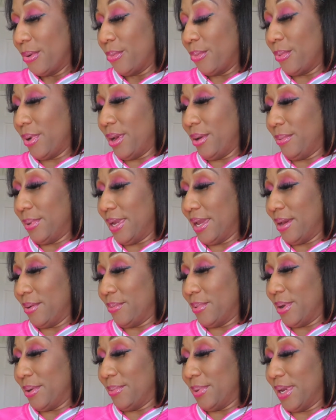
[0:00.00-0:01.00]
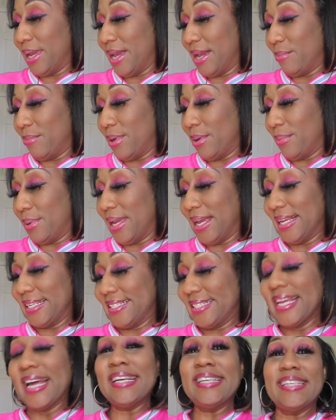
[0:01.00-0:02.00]
where we at,
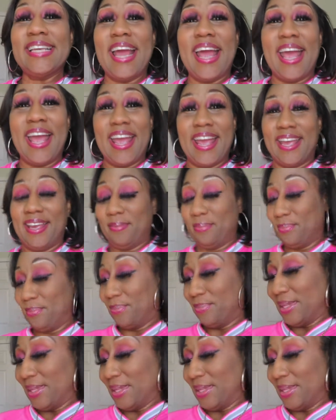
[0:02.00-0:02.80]
Sunday,